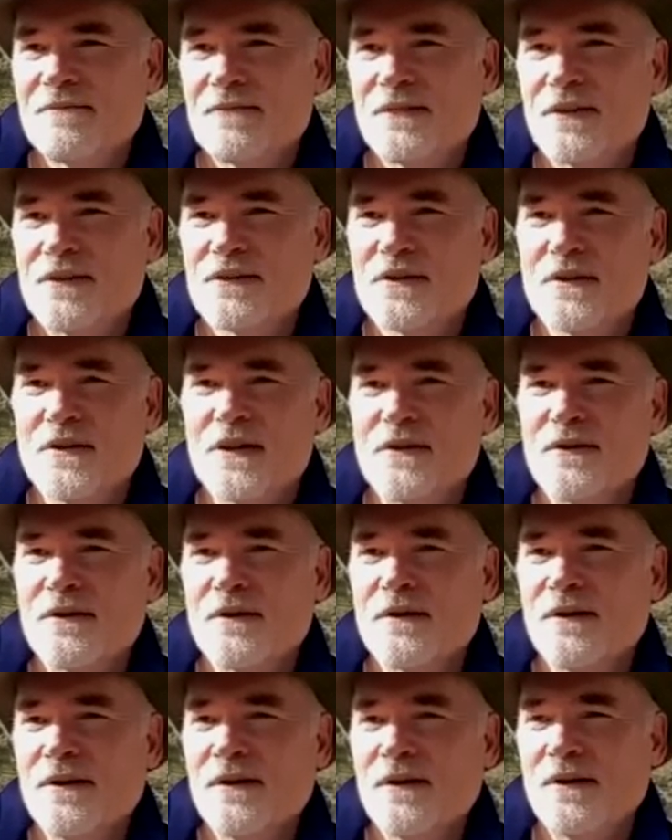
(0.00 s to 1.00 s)
There's
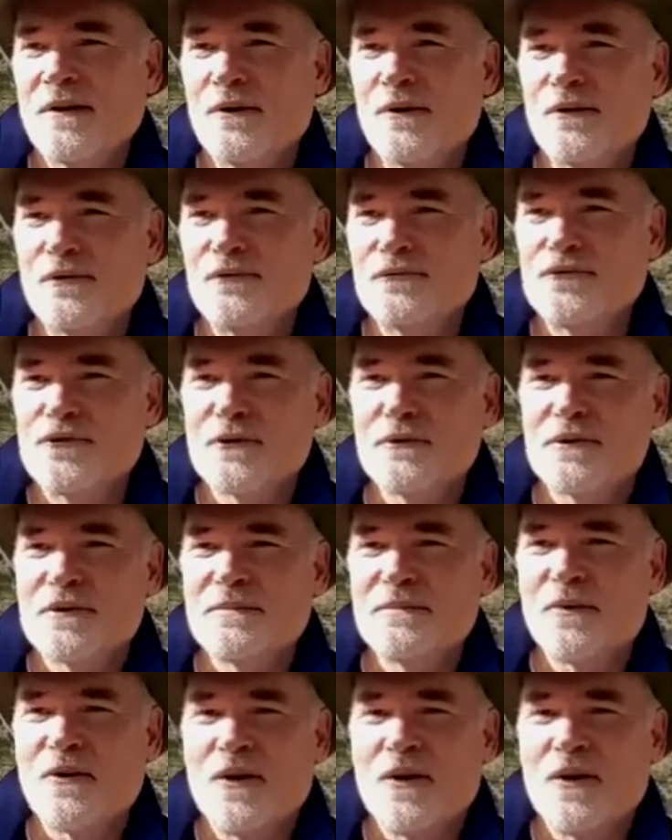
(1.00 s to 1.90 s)
another old Jewish